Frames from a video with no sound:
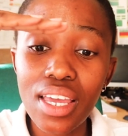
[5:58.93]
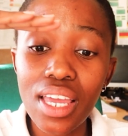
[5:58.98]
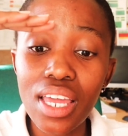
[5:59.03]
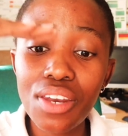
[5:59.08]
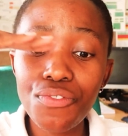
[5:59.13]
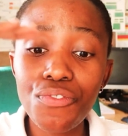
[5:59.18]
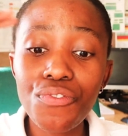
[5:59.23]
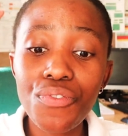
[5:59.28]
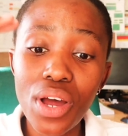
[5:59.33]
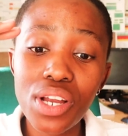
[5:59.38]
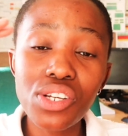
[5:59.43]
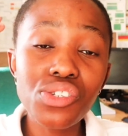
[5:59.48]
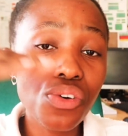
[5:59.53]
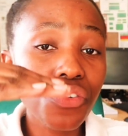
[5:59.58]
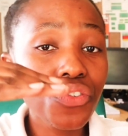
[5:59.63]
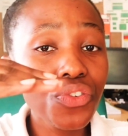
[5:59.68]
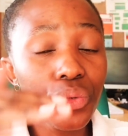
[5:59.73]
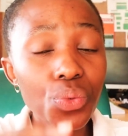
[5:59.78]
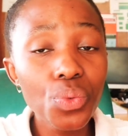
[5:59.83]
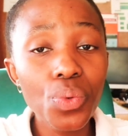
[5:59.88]
in front
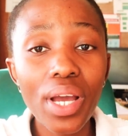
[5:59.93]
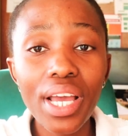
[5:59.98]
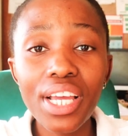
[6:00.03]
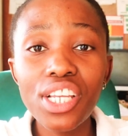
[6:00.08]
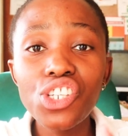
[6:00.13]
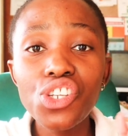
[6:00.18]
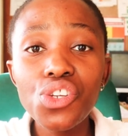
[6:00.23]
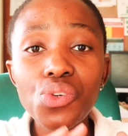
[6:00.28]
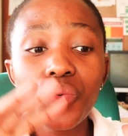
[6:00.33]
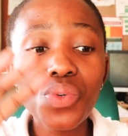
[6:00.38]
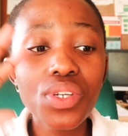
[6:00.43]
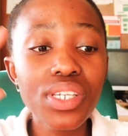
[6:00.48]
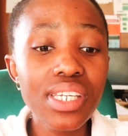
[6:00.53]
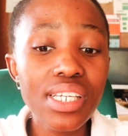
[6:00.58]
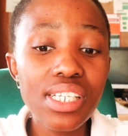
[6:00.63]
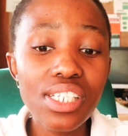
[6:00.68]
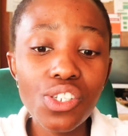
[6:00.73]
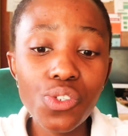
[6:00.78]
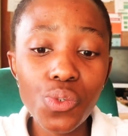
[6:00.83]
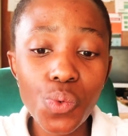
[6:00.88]
of you, and you
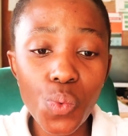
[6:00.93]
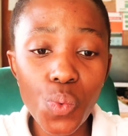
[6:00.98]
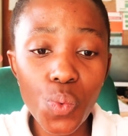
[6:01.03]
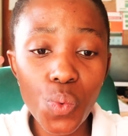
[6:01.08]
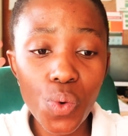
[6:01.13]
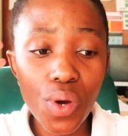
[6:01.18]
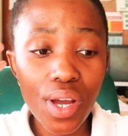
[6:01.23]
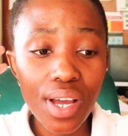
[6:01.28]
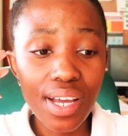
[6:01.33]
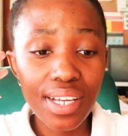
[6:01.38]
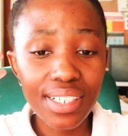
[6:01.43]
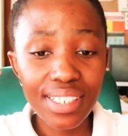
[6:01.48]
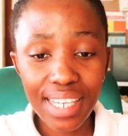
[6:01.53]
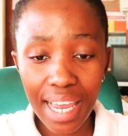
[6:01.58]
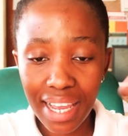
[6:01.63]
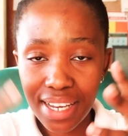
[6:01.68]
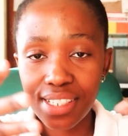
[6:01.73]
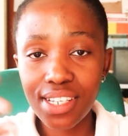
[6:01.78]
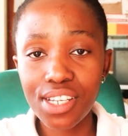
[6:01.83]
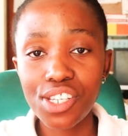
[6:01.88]
need to
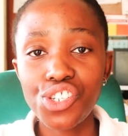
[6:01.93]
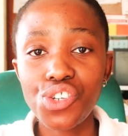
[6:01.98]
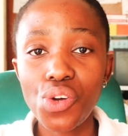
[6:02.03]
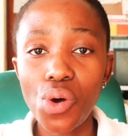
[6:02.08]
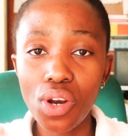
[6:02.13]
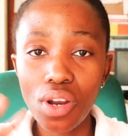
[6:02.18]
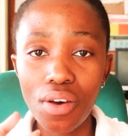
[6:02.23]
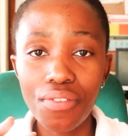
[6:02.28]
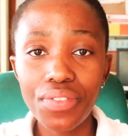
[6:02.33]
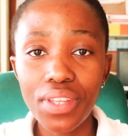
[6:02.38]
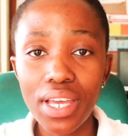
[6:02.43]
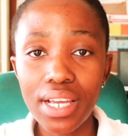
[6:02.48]
digest all of